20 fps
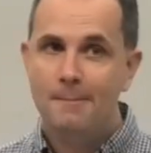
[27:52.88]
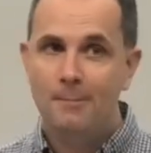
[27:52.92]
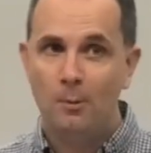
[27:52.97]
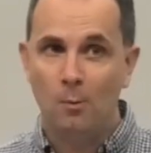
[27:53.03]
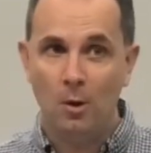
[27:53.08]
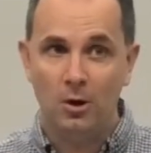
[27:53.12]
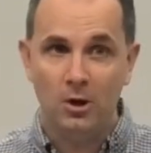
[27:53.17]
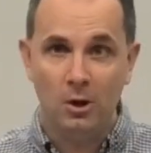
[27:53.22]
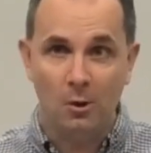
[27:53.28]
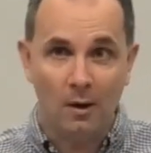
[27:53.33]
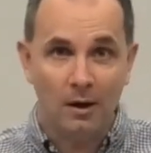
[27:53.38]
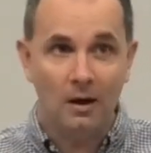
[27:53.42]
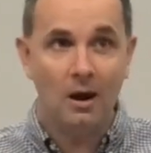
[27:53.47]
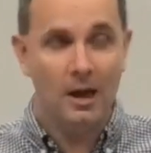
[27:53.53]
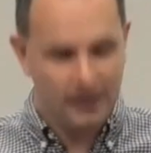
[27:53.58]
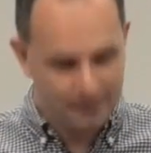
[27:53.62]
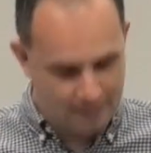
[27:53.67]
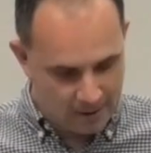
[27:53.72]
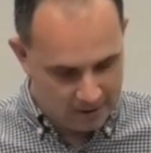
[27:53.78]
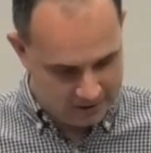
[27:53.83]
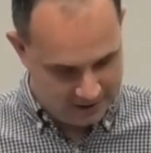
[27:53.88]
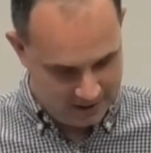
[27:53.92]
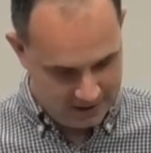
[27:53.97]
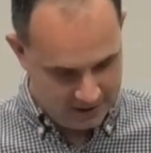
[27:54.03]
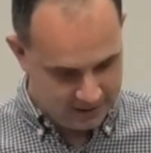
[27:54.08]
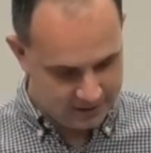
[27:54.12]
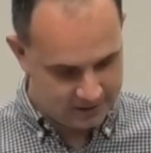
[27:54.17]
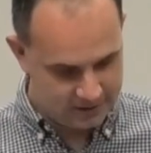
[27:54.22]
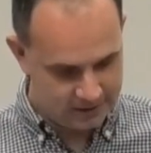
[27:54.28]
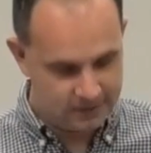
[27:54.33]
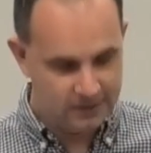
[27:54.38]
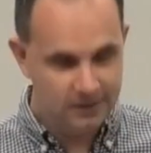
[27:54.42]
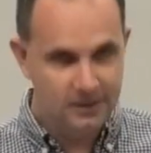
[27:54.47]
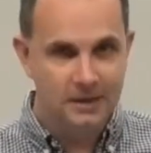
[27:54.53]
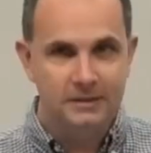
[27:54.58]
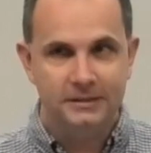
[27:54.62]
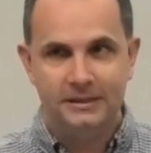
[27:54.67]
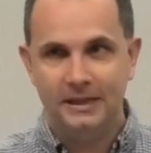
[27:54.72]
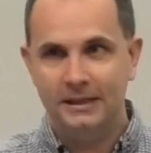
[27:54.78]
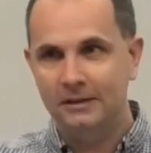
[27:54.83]
The one who, unlike Moses,
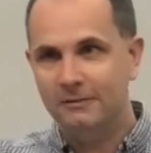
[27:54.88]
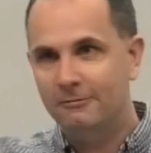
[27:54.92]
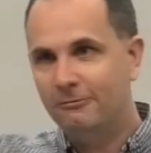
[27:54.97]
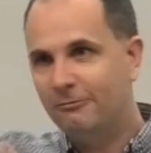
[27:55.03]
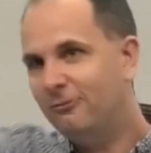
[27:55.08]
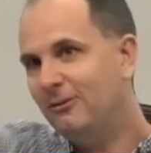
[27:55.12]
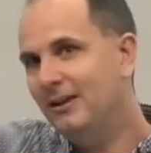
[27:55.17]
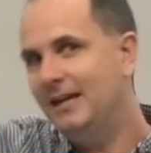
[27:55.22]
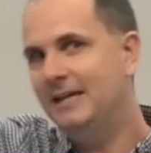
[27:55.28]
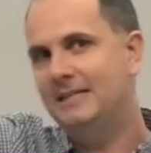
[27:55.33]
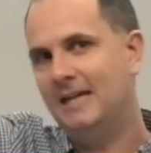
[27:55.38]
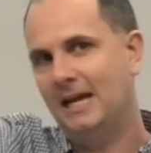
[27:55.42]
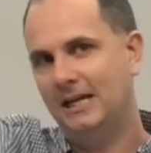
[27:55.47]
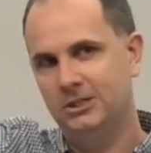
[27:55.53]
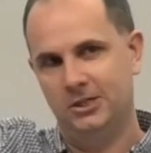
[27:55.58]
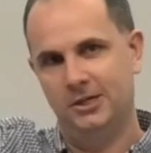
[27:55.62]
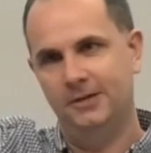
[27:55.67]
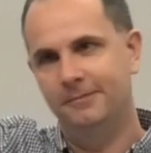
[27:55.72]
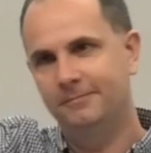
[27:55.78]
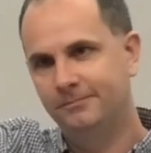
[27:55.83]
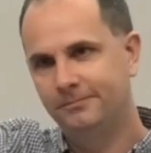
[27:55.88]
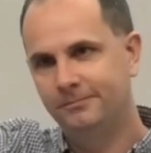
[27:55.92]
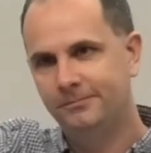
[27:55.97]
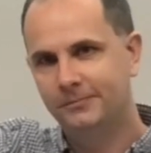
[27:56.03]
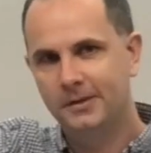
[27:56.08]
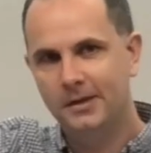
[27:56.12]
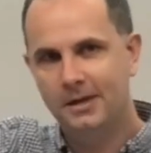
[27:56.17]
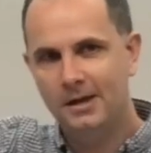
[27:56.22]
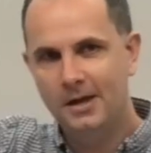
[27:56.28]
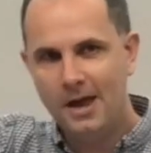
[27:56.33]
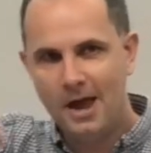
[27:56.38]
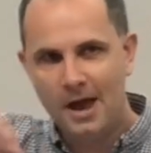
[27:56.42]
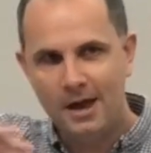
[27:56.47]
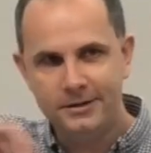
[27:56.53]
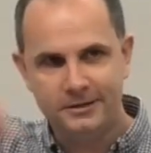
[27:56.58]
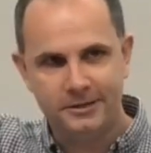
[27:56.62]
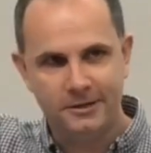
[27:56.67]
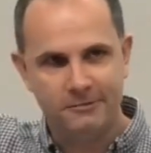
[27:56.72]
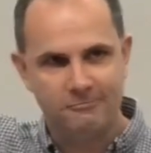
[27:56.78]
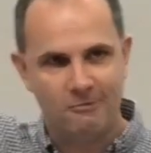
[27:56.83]
didn't flee danger
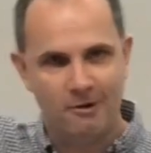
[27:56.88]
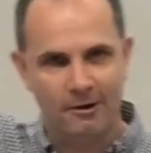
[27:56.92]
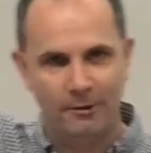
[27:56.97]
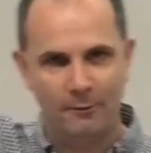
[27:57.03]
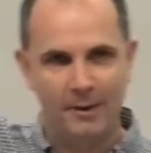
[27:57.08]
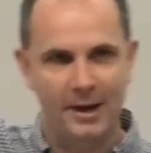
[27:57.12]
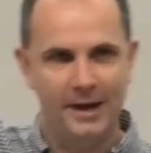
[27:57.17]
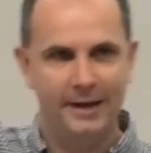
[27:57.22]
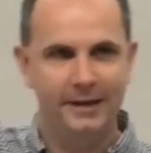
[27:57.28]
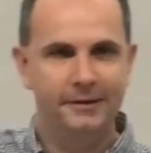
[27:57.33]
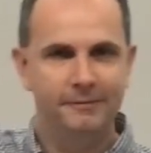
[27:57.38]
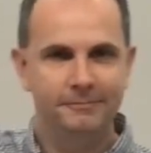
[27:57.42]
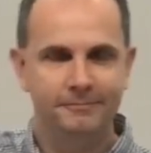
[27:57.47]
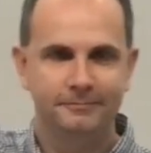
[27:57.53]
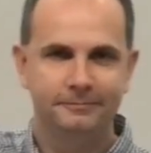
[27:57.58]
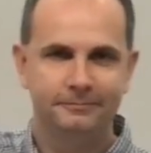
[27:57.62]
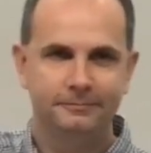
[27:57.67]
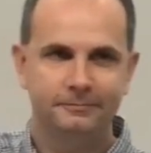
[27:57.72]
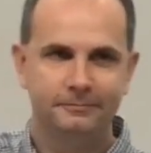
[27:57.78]
and didn't run away,